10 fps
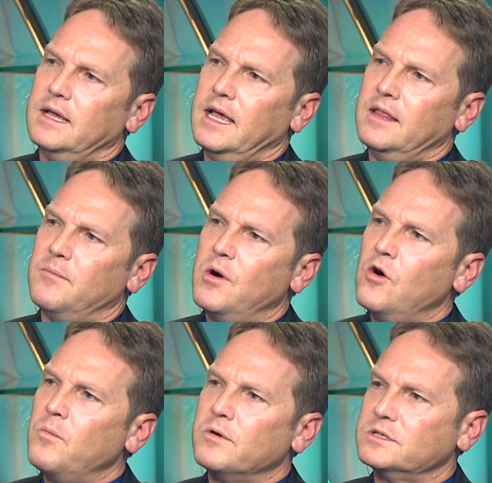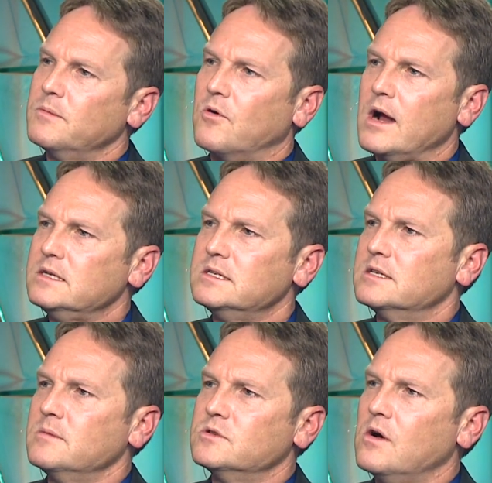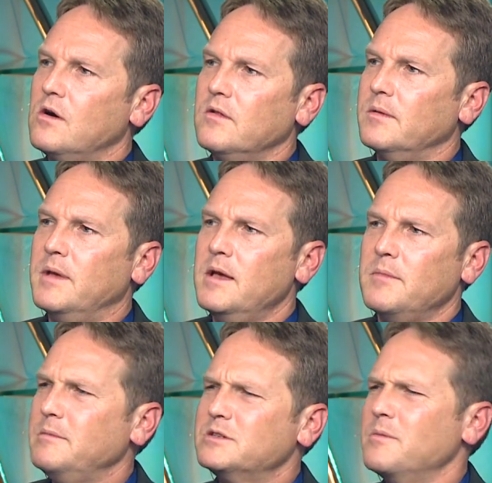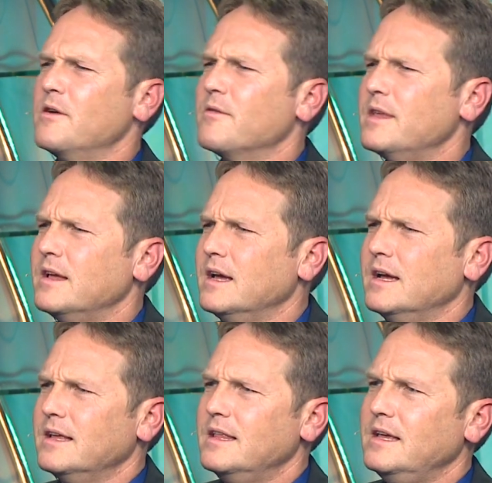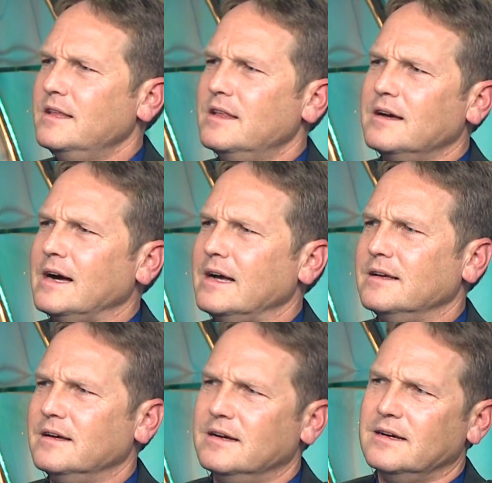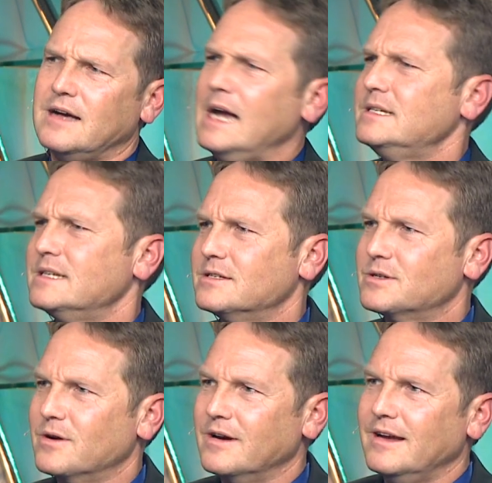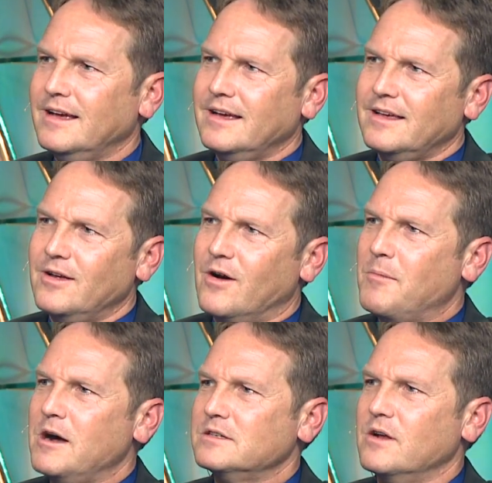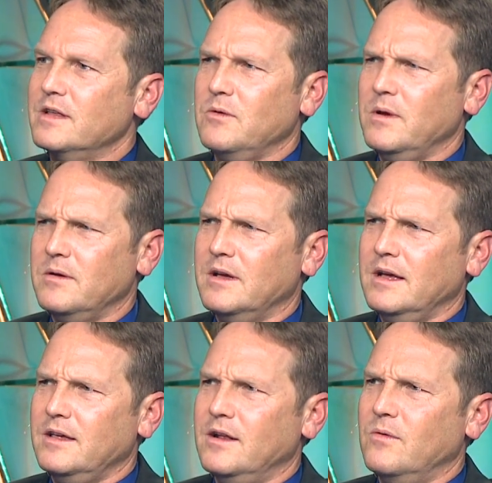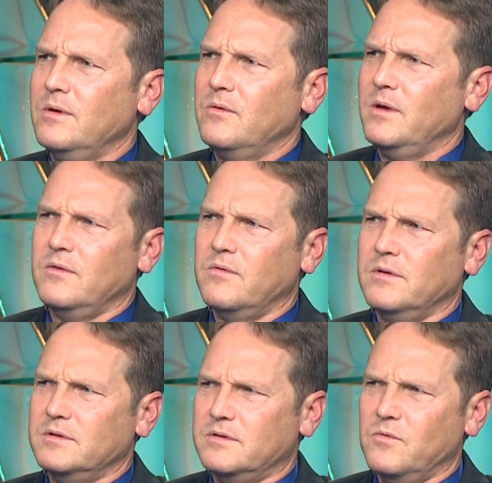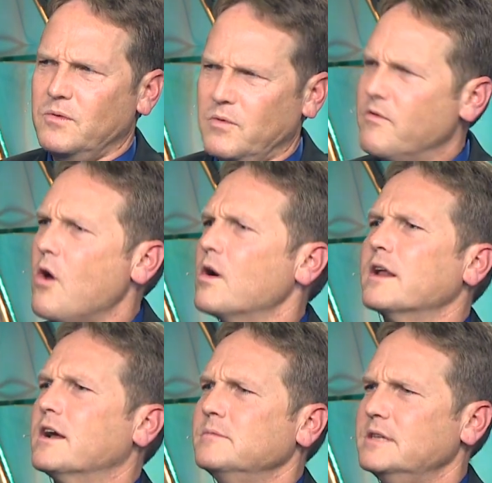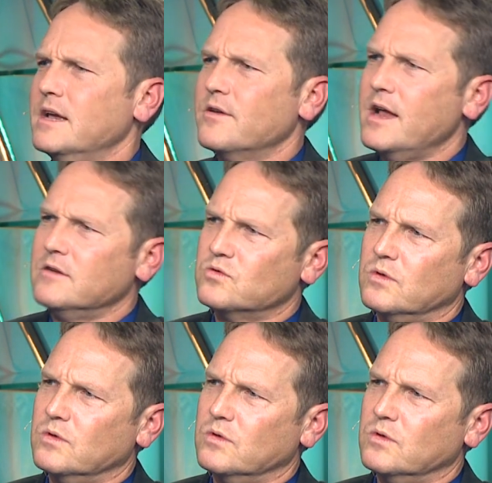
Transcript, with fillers: and the Pope or some crisis comes all, and maybe it's going to be over the the, the uh, ISIS or, you know, Hamas and all that, we, you know, we, we, we, we, we've all got to come together now as